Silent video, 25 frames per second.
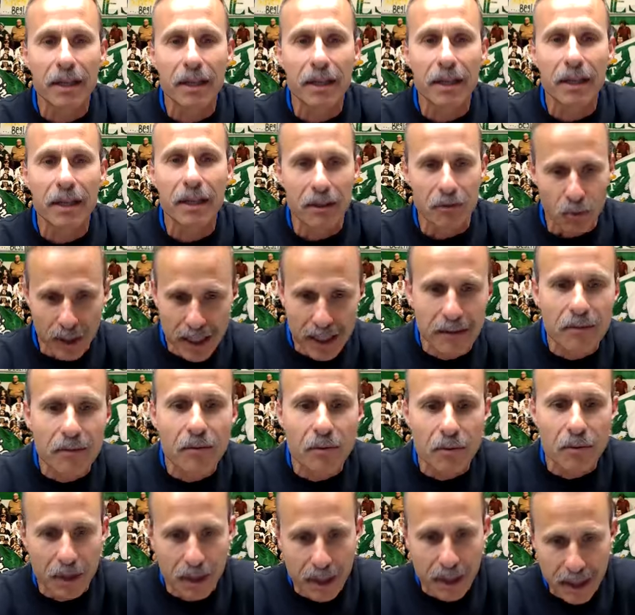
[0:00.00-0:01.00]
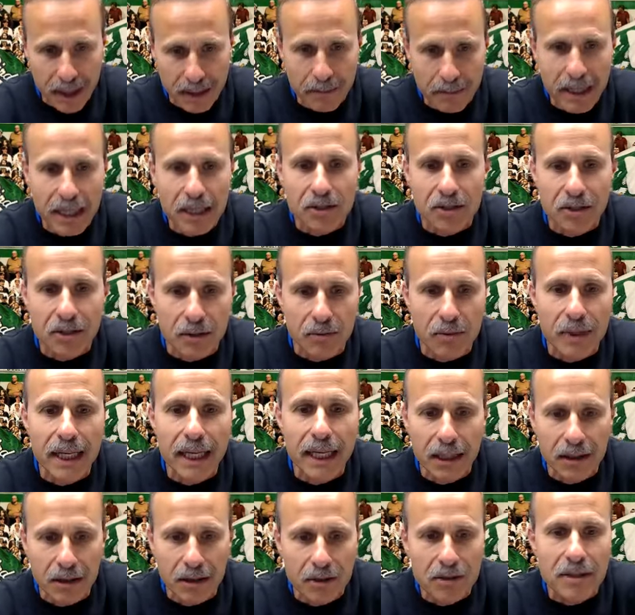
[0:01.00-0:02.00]
we're going to make sure that we
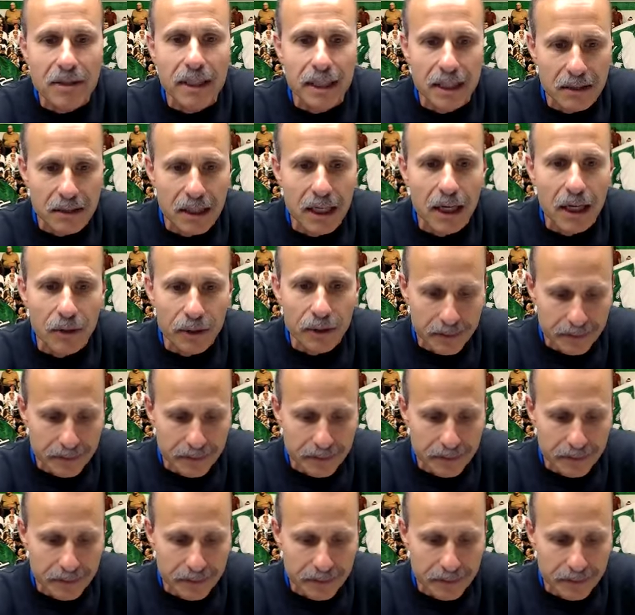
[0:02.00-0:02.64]
get those things going.